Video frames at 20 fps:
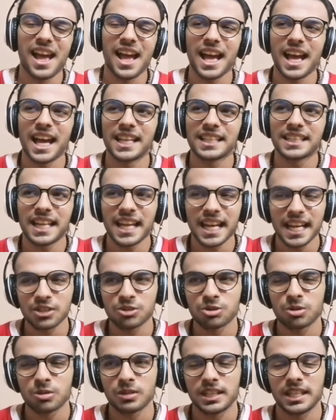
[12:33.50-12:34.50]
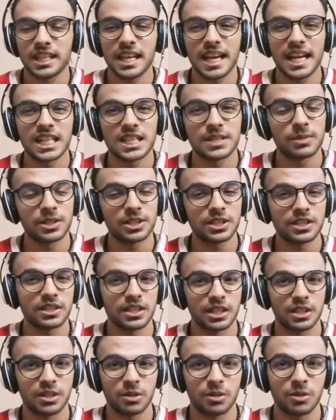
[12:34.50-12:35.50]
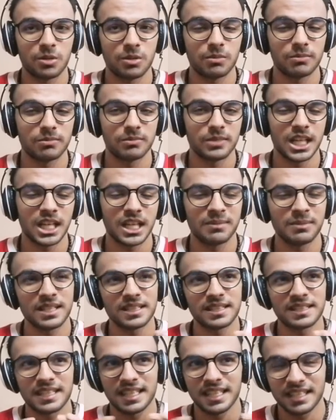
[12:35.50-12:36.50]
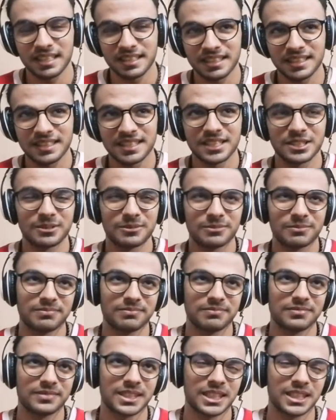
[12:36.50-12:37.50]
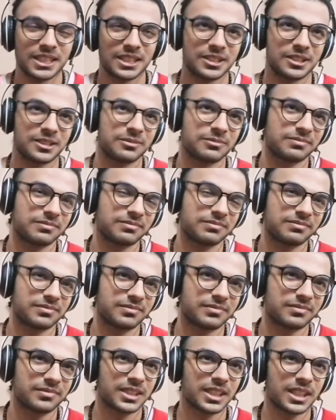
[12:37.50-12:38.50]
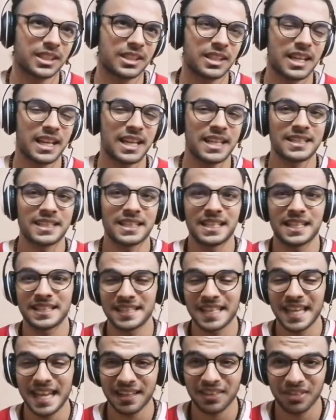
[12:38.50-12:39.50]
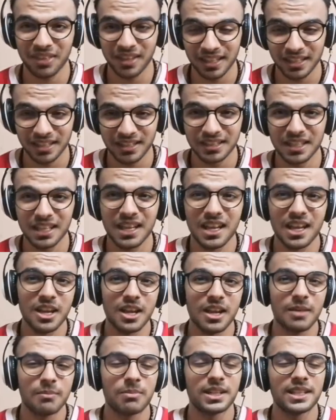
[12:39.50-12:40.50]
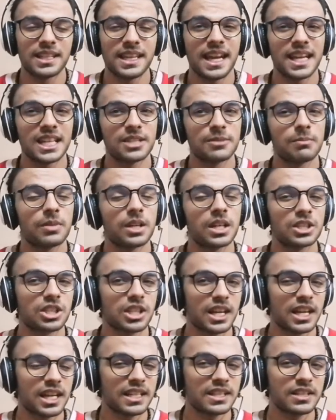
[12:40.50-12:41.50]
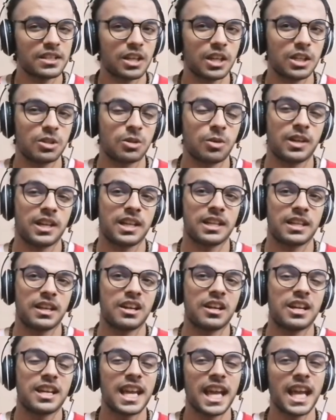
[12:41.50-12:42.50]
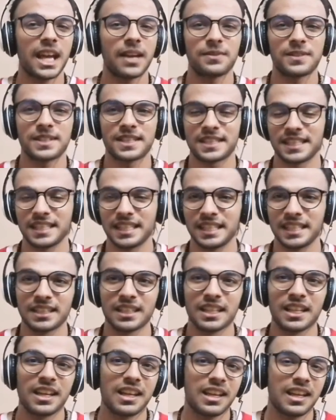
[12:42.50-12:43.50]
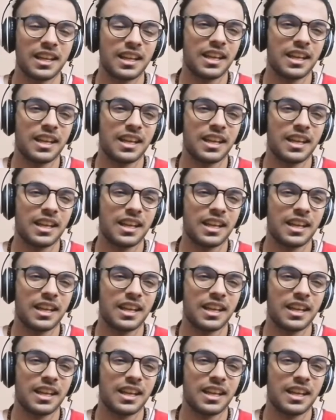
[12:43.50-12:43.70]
And actually, as much as I know, I'm not saying this kind of as an exact thing, but as much as I know and I have seen,